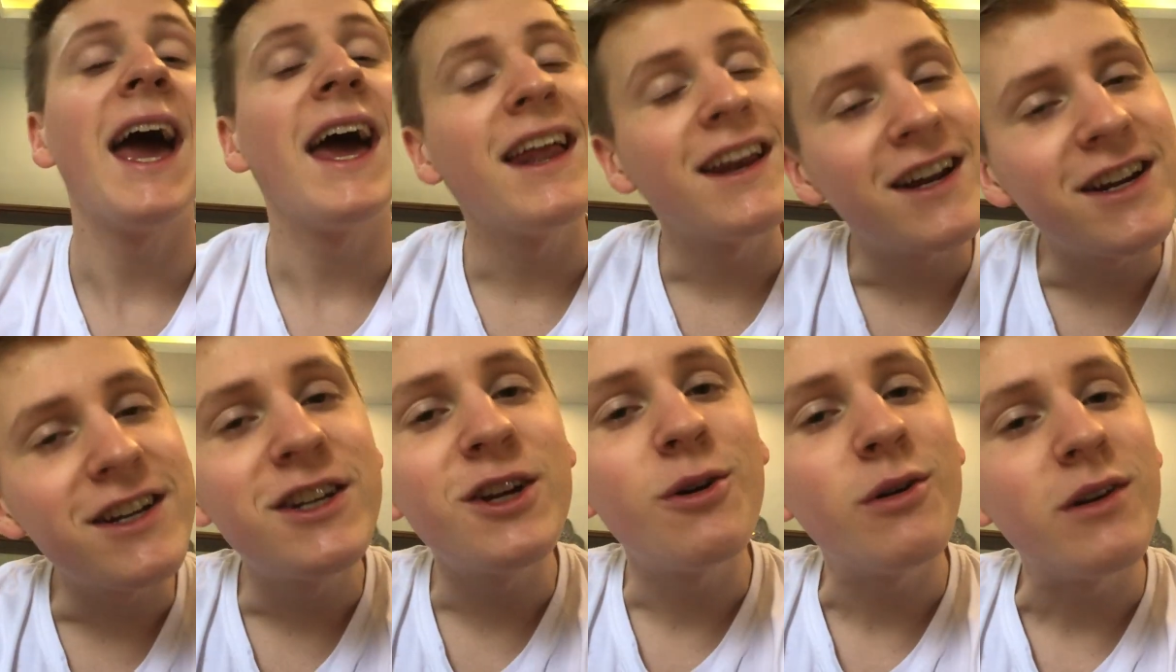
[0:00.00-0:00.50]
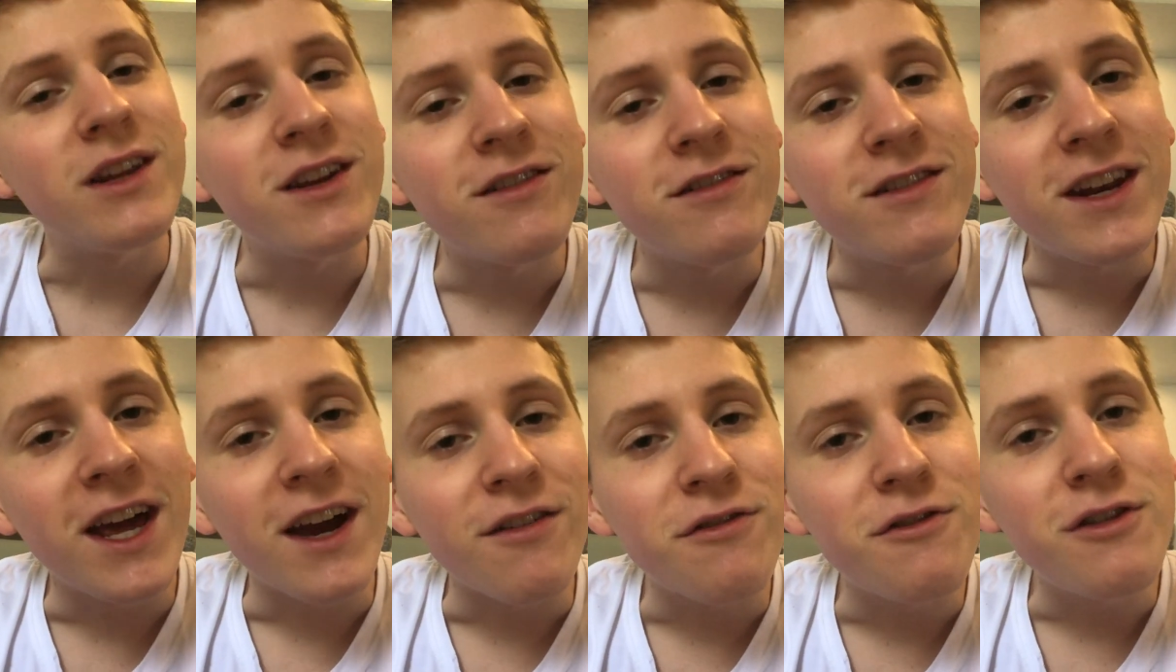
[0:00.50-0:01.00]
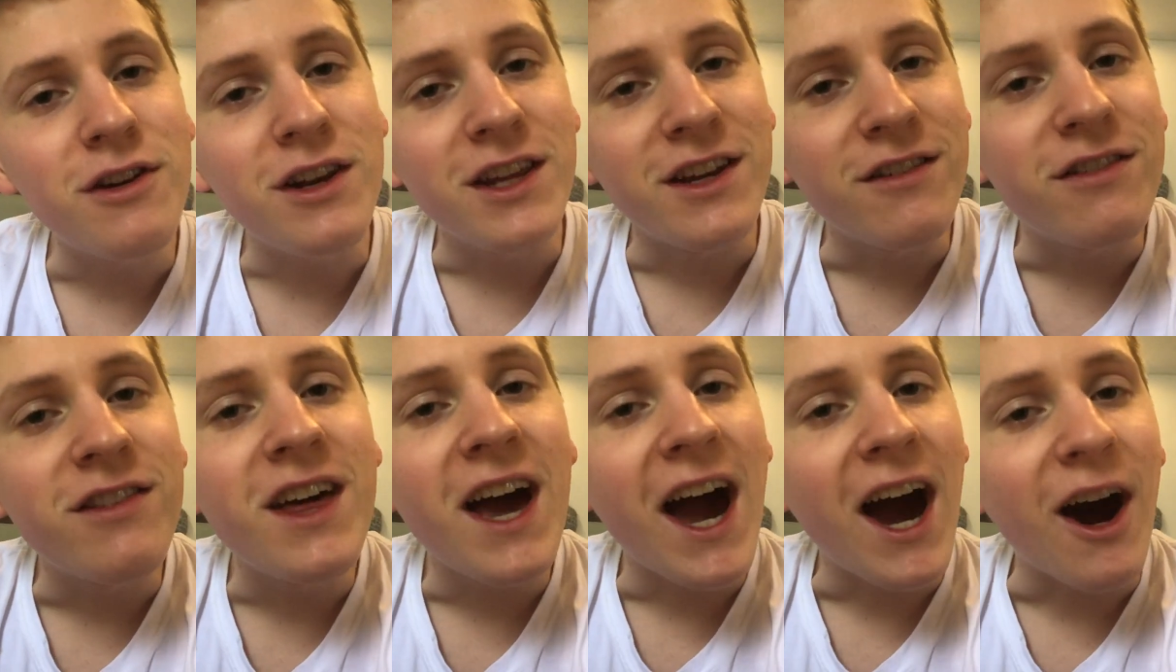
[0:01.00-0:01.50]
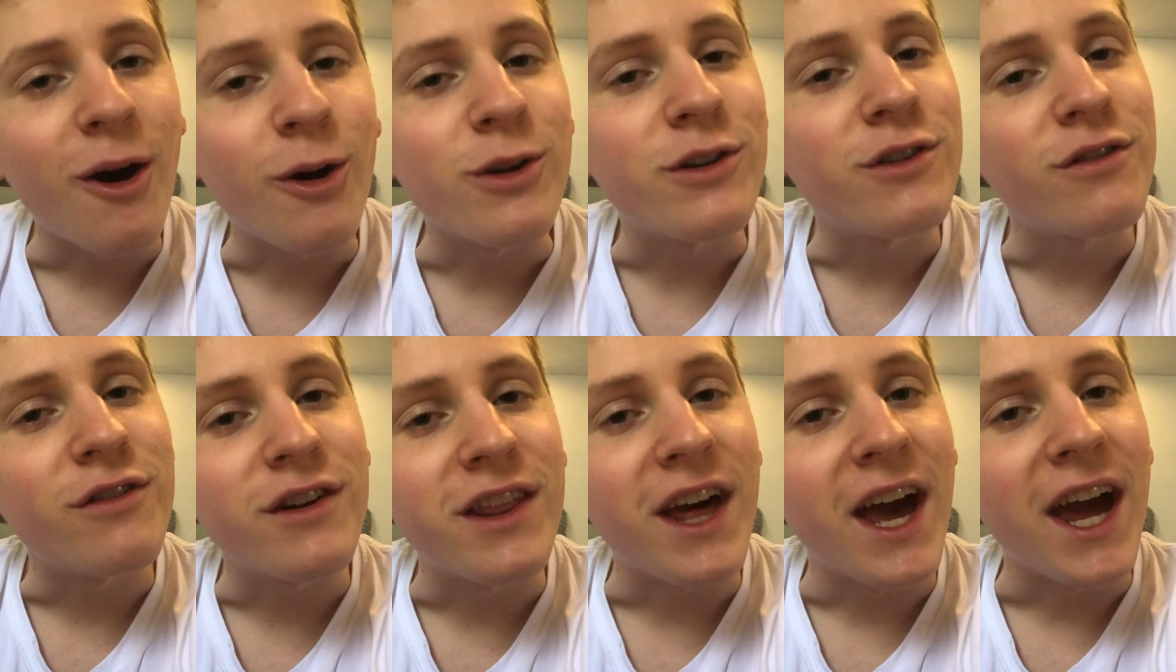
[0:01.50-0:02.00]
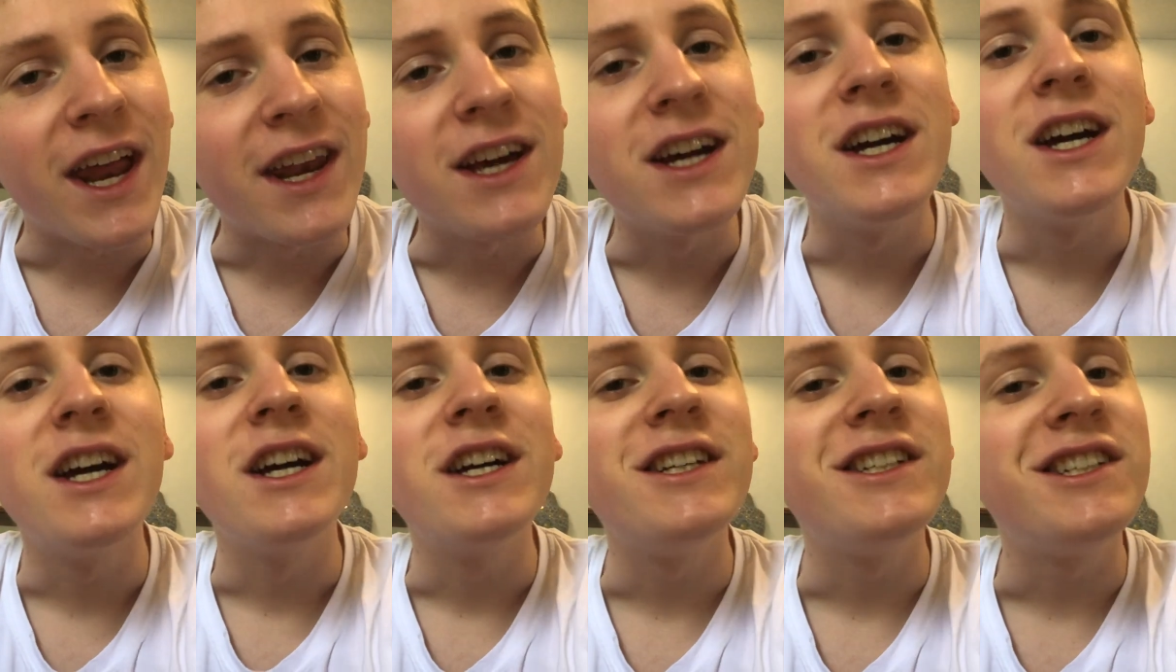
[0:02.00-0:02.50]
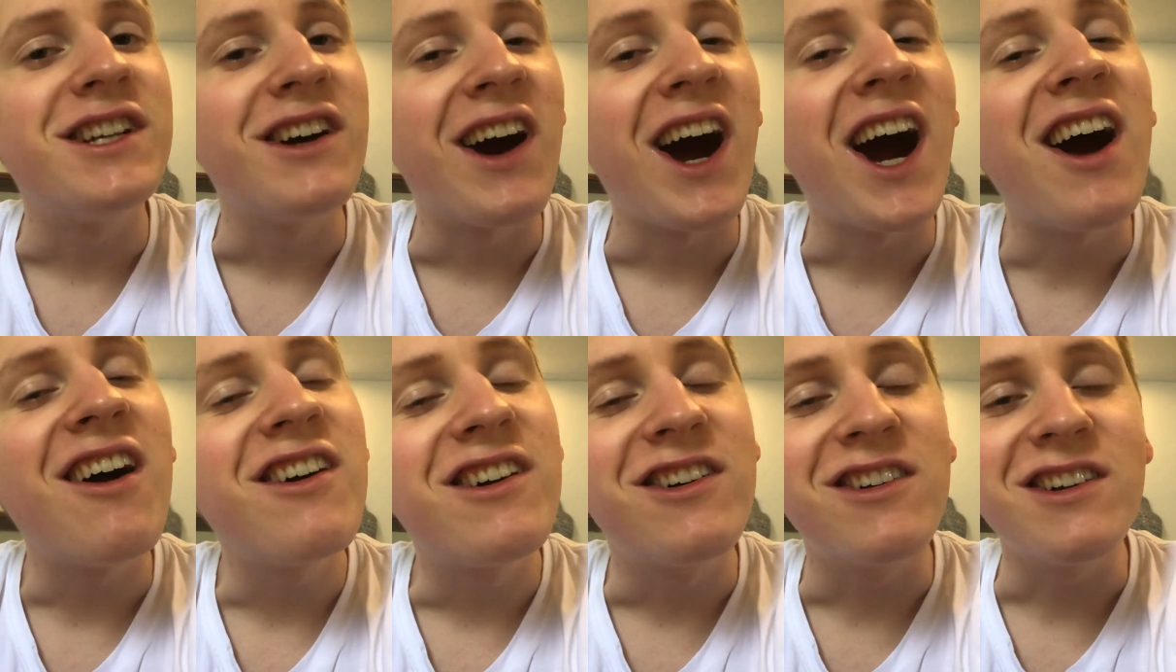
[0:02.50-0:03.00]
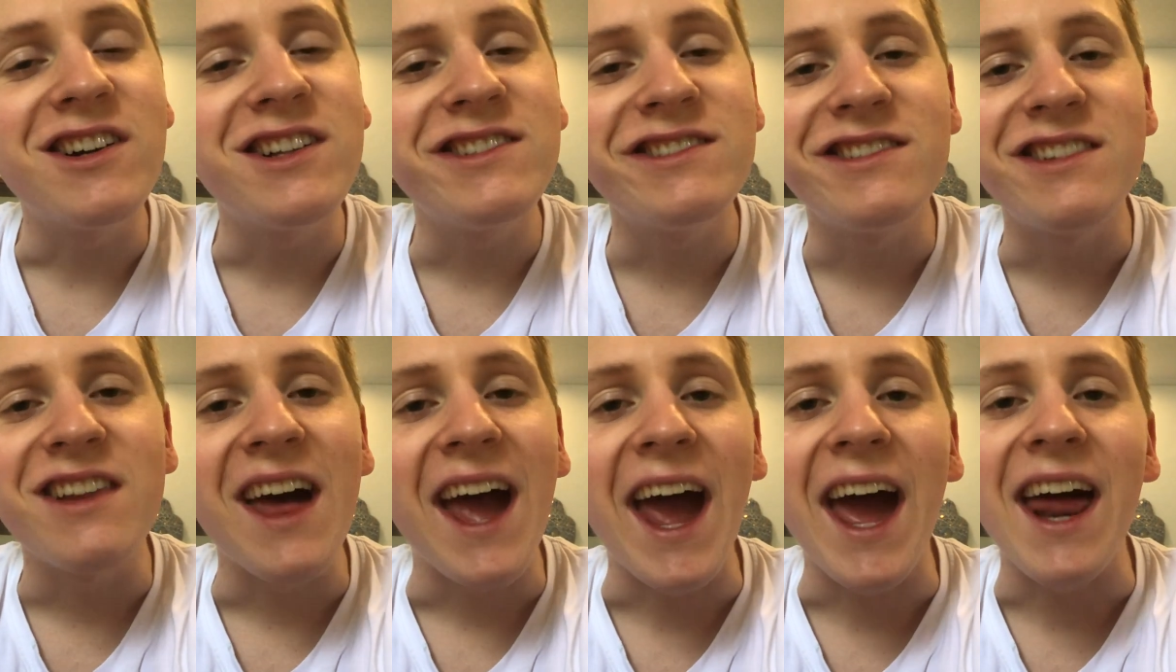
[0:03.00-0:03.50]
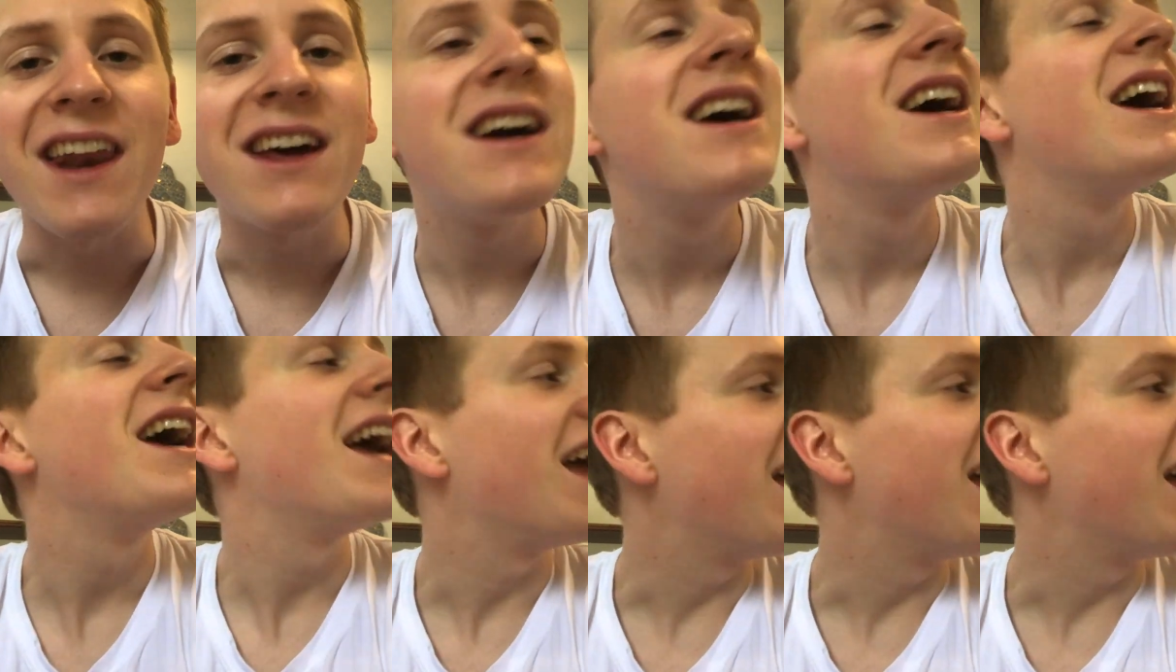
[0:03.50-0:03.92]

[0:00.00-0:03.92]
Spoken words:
and I don't even have to leave the house for that. So how cool is that?